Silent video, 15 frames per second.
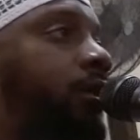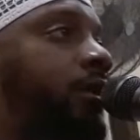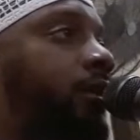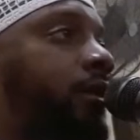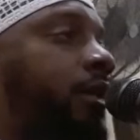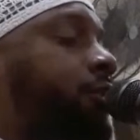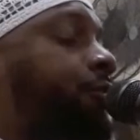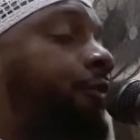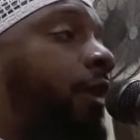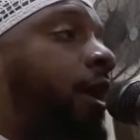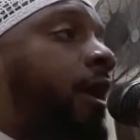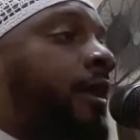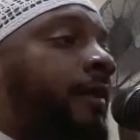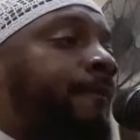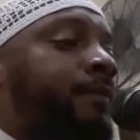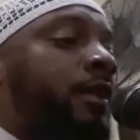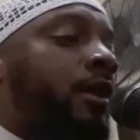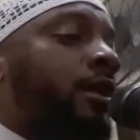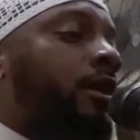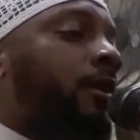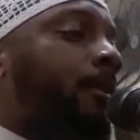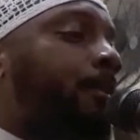That's fine.
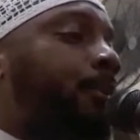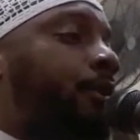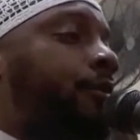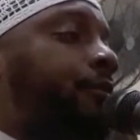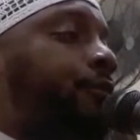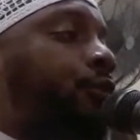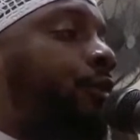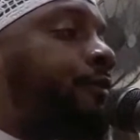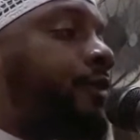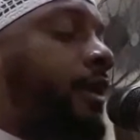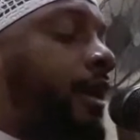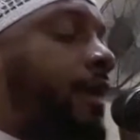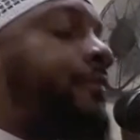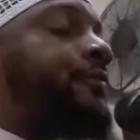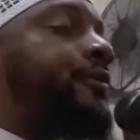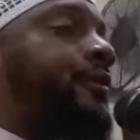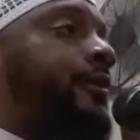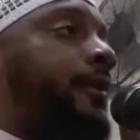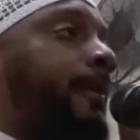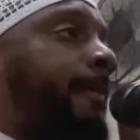Put forth the effort.